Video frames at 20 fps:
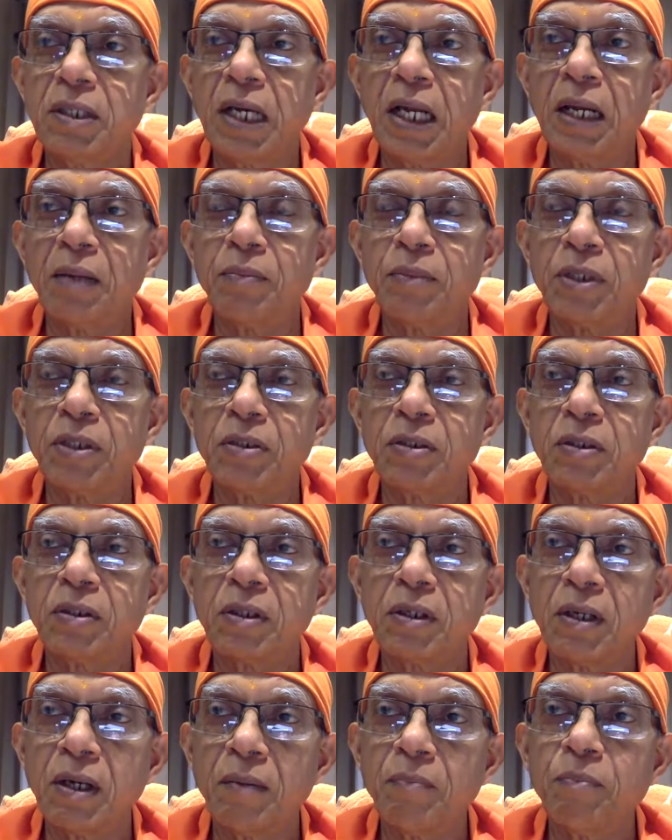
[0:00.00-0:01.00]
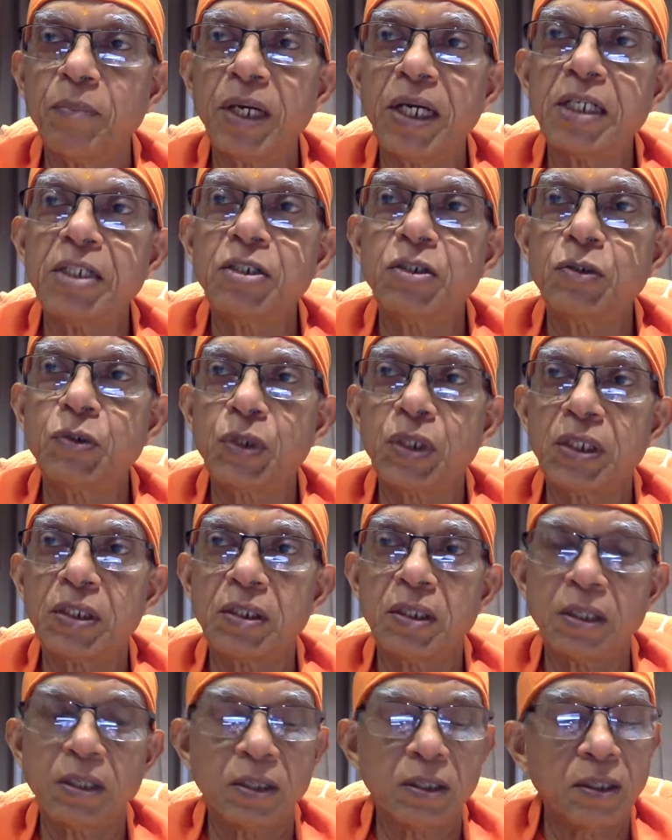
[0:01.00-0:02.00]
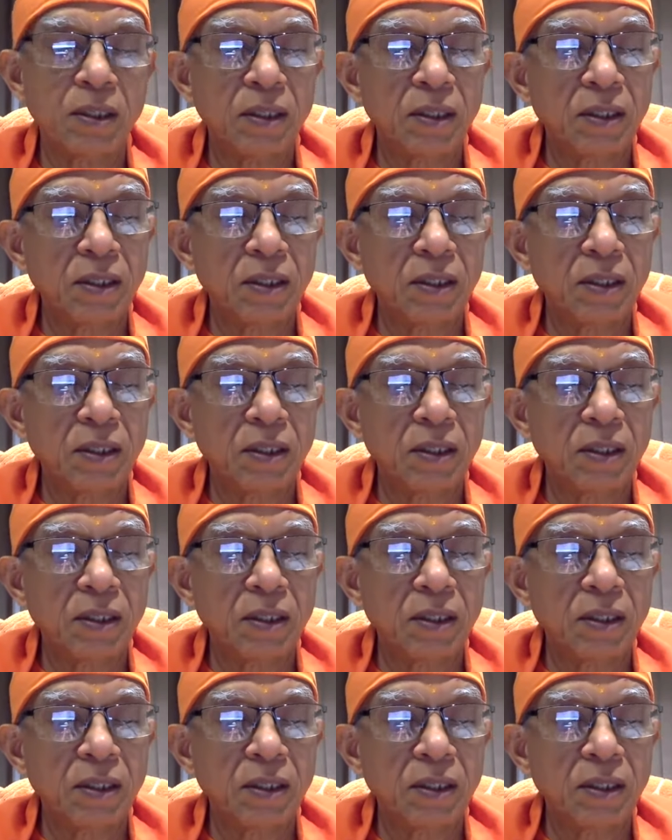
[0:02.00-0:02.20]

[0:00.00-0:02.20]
element combines together.